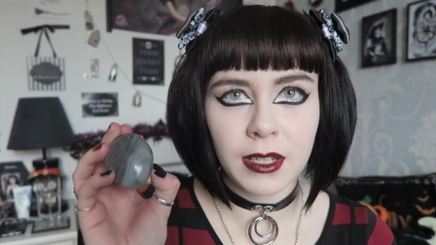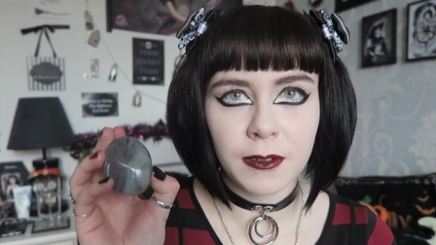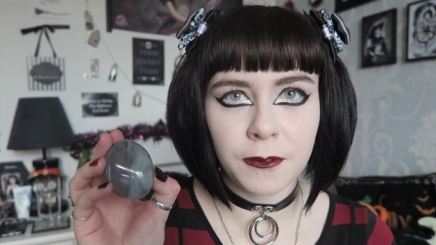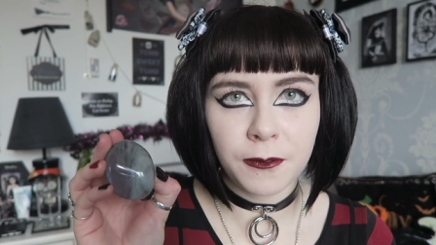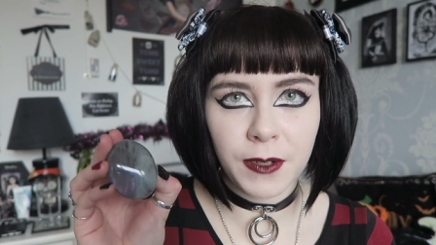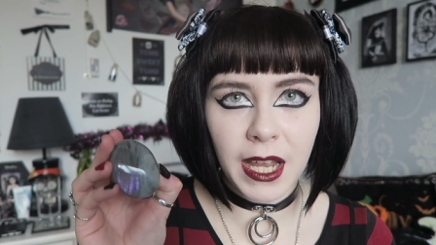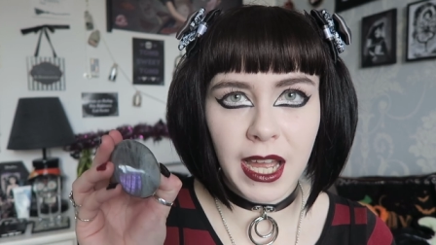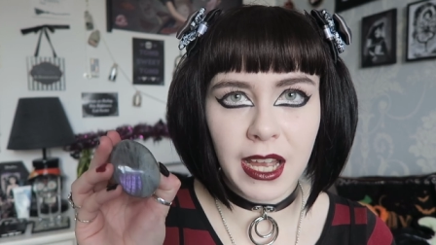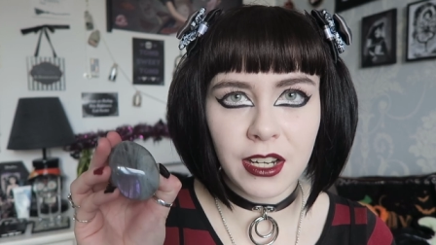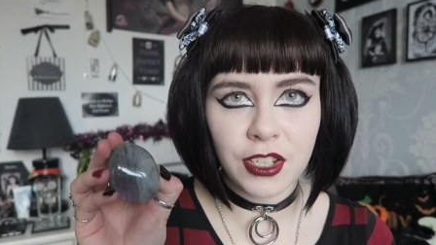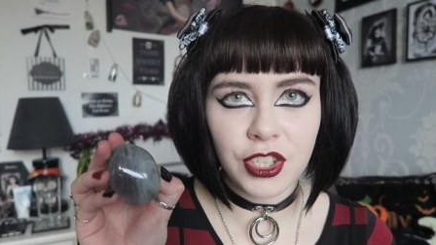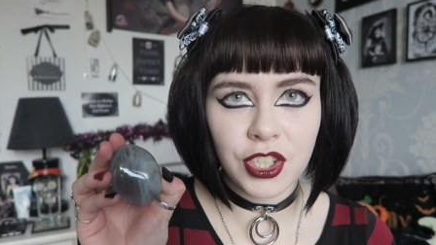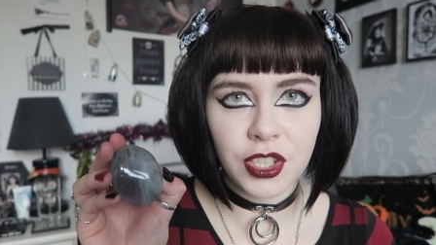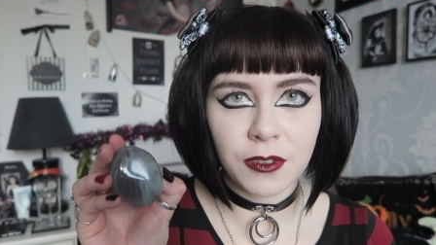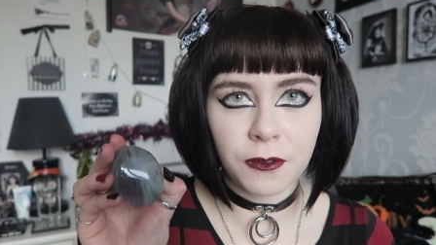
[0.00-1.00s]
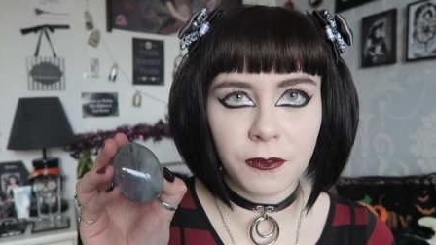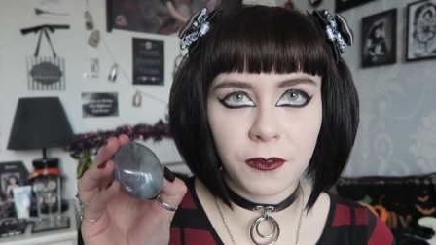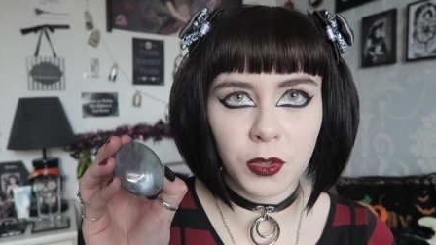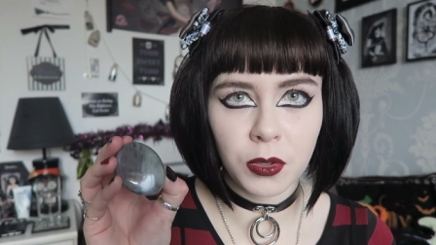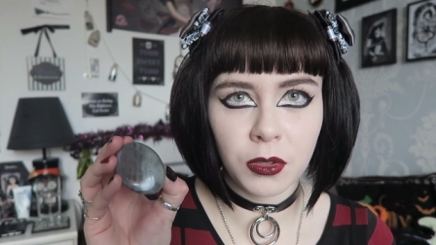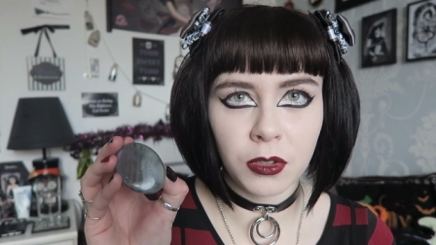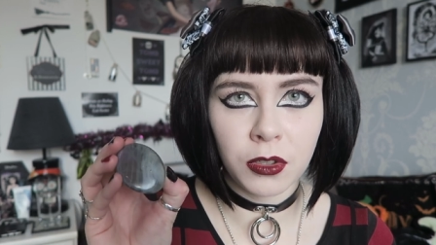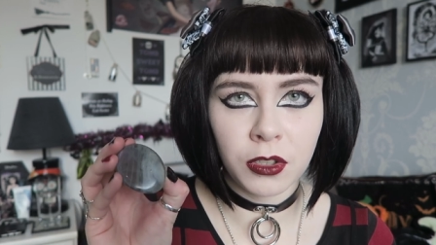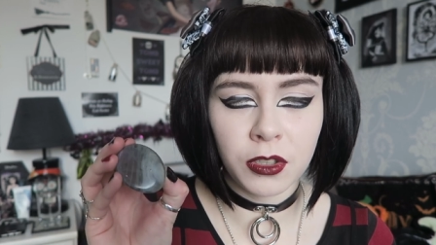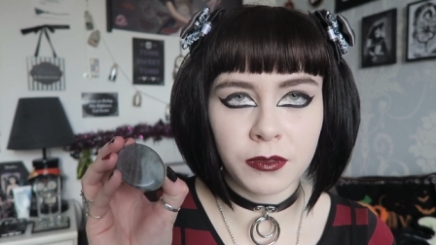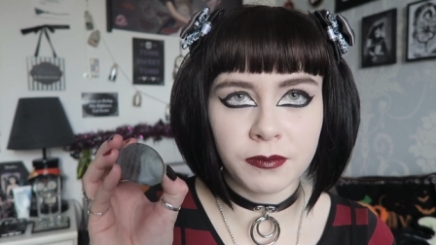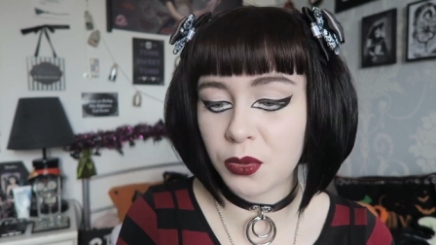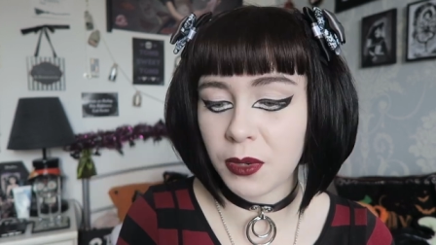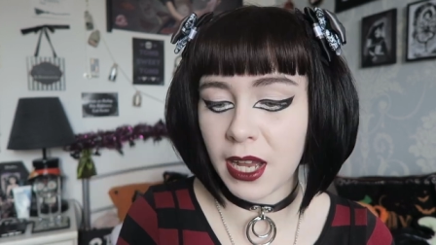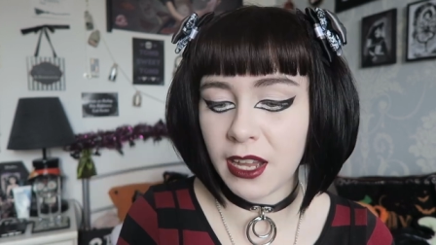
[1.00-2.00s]
flash for
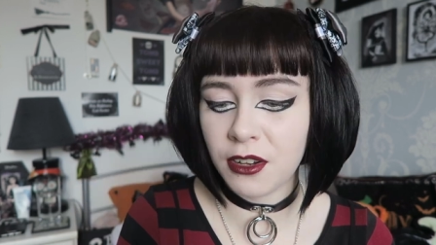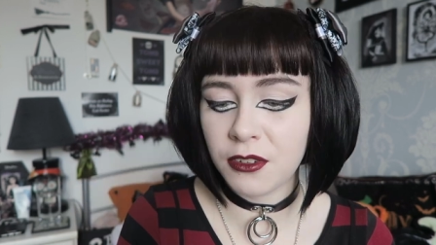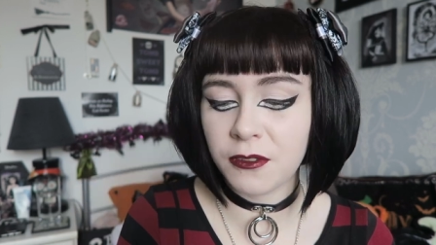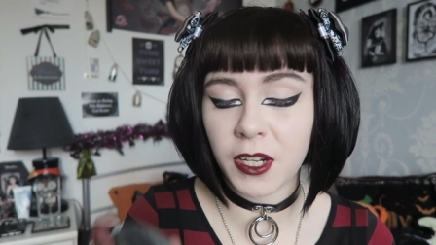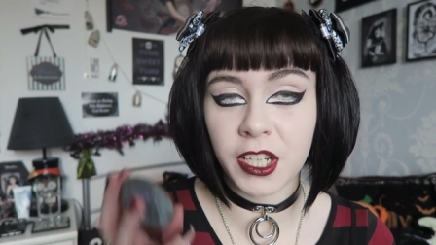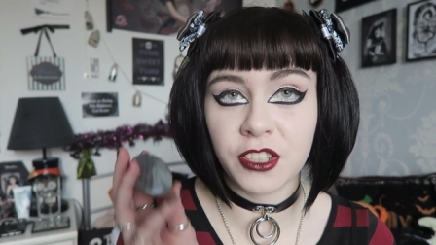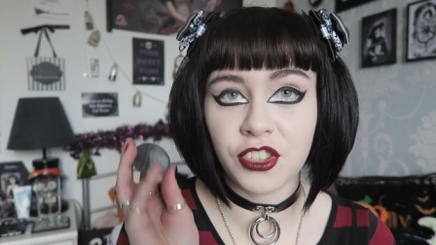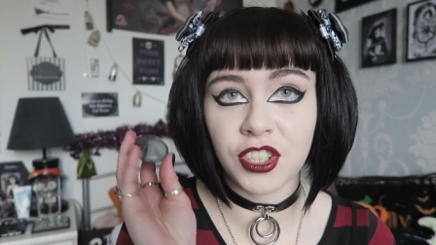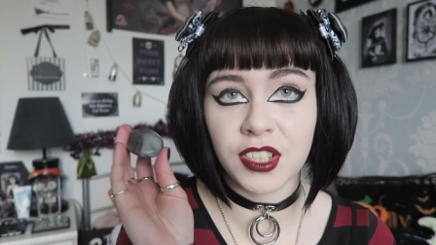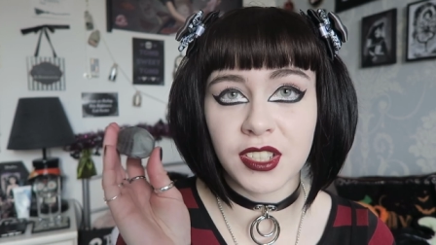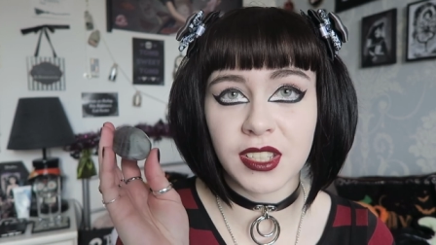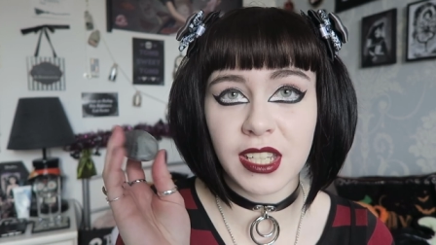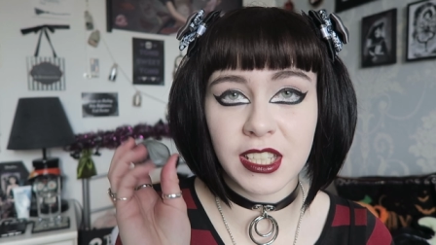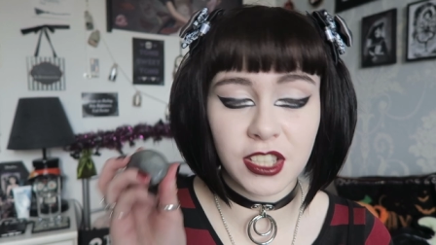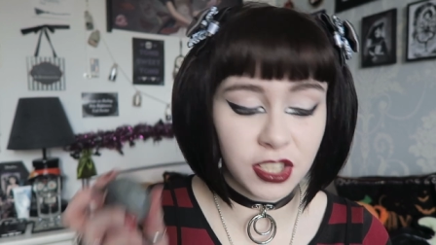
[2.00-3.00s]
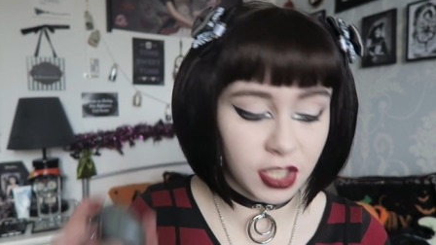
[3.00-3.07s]
$12, it's